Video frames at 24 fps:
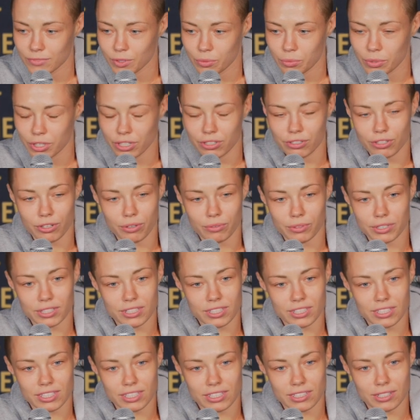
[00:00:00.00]
weird
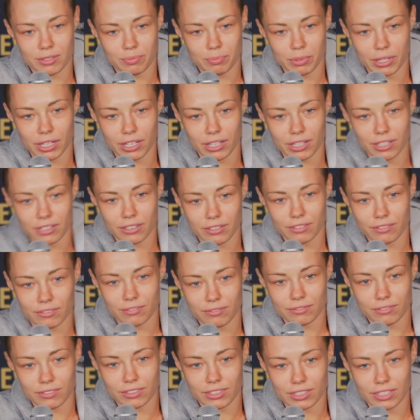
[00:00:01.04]
coincidence, but
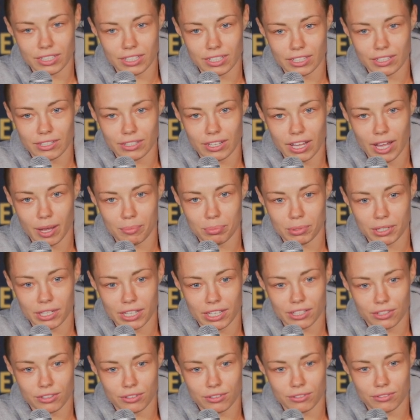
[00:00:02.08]
it happened
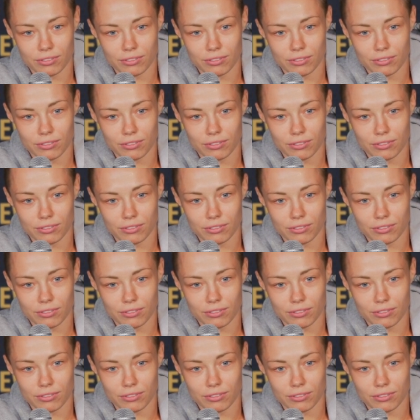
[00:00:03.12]
at